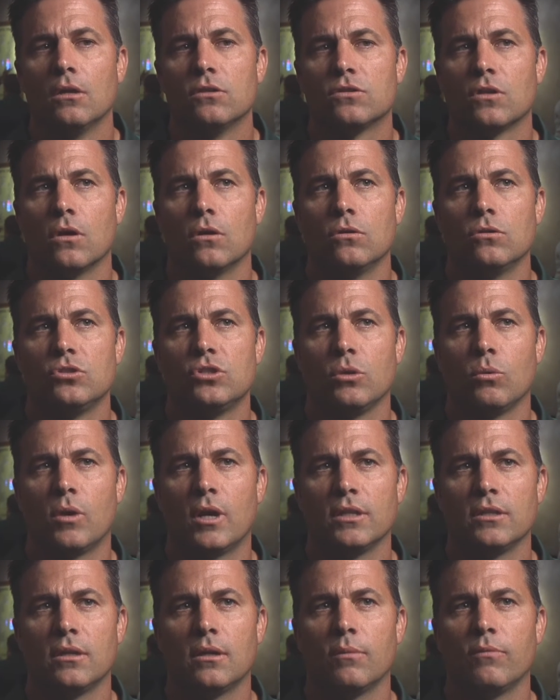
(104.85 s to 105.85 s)
So she
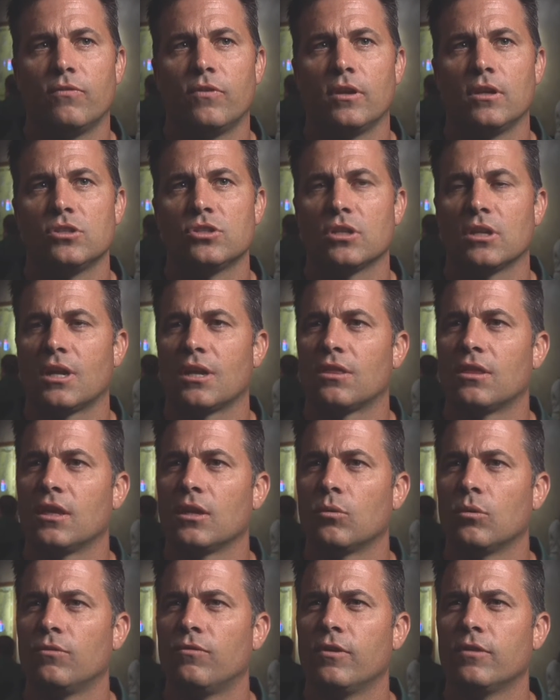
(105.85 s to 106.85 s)
winded up finishing, I
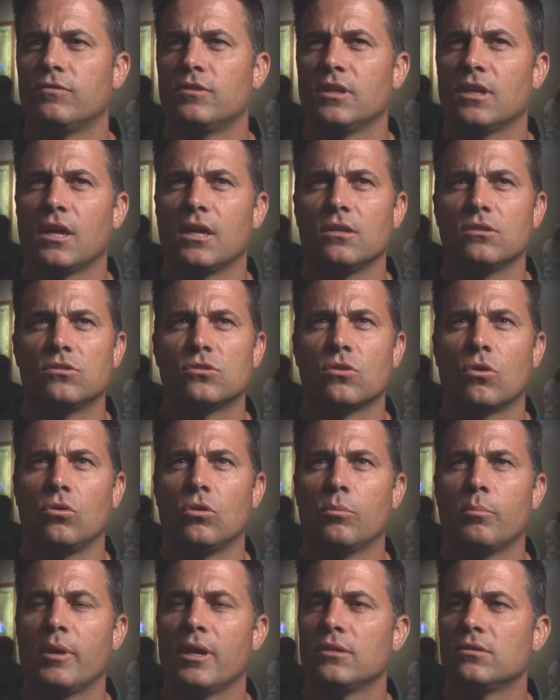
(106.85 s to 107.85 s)
think, with 58
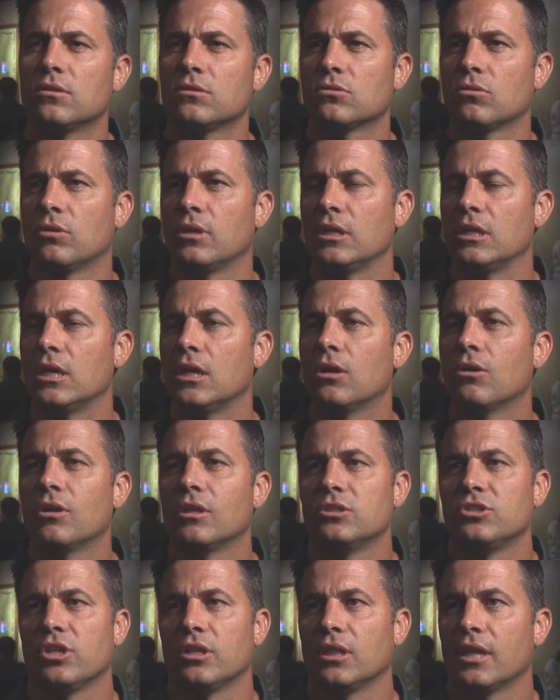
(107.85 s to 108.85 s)
stolen bases on the year,
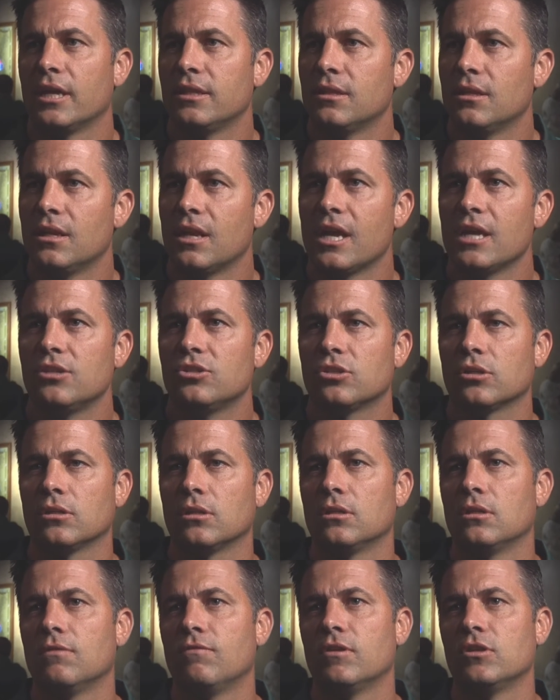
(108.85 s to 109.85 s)
and she led the
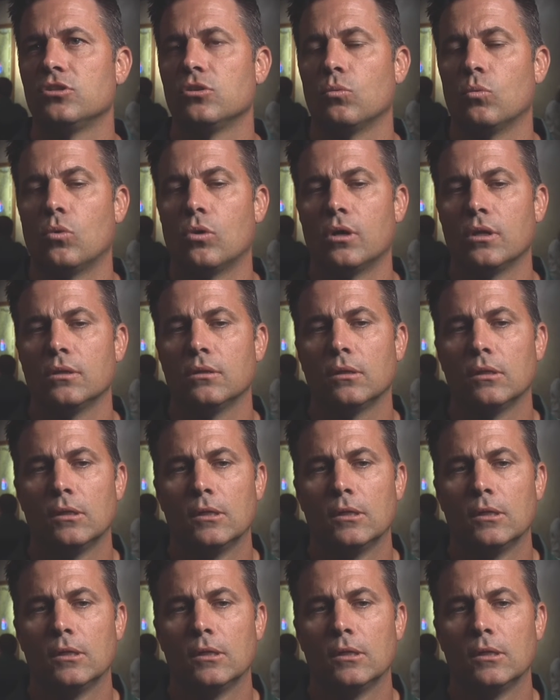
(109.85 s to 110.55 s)
nation in Division I.